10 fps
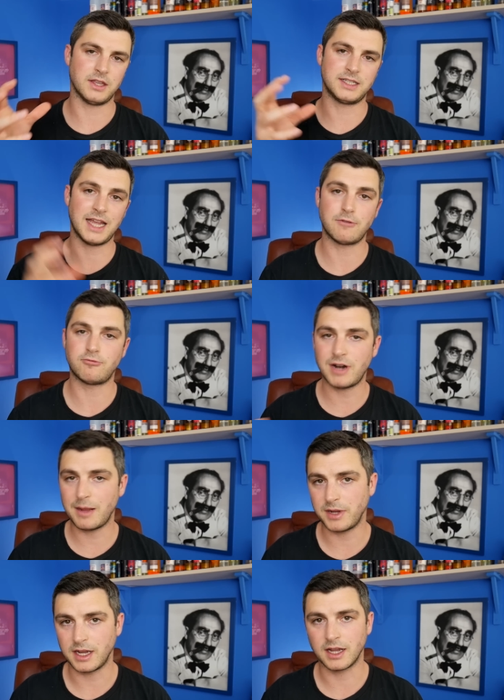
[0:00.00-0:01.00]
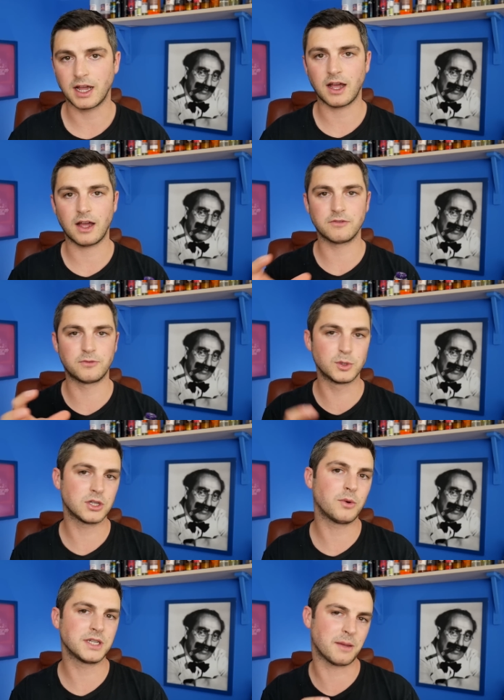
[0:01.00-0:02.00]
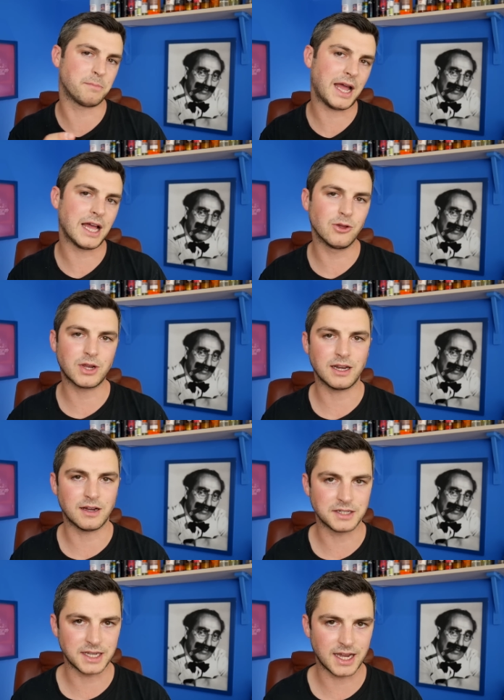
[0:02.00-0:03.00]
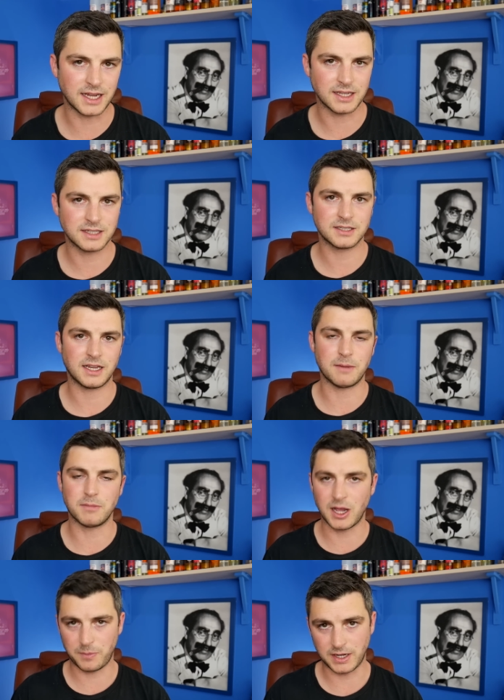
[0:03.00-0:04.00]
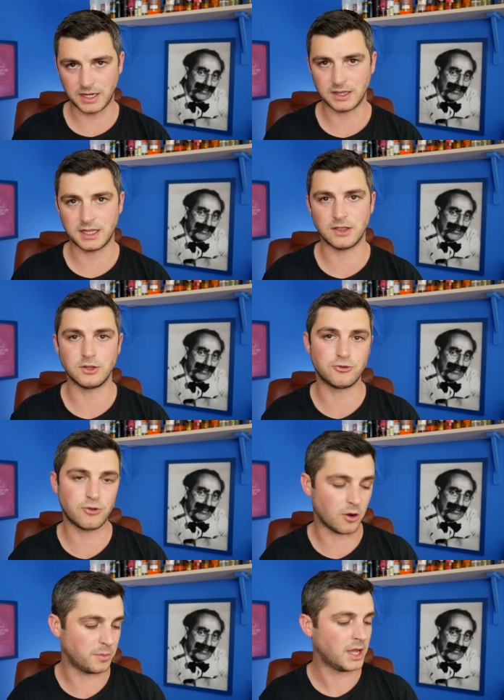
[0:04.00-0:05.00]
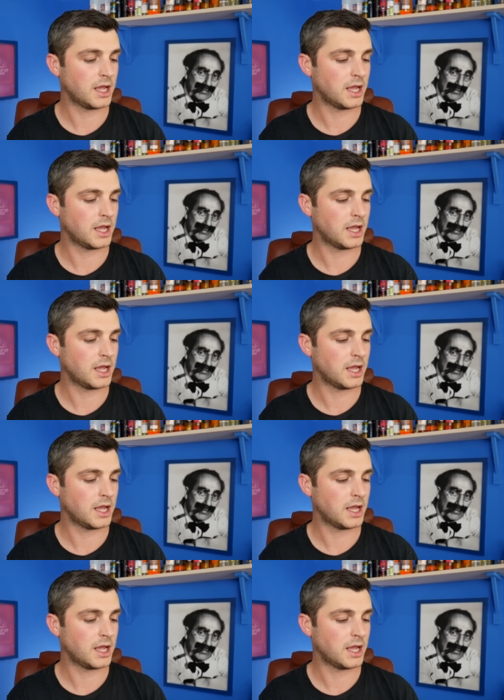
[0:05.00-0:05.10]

the dead rabbit was always a better looking RDA, in my opinion, than the drop,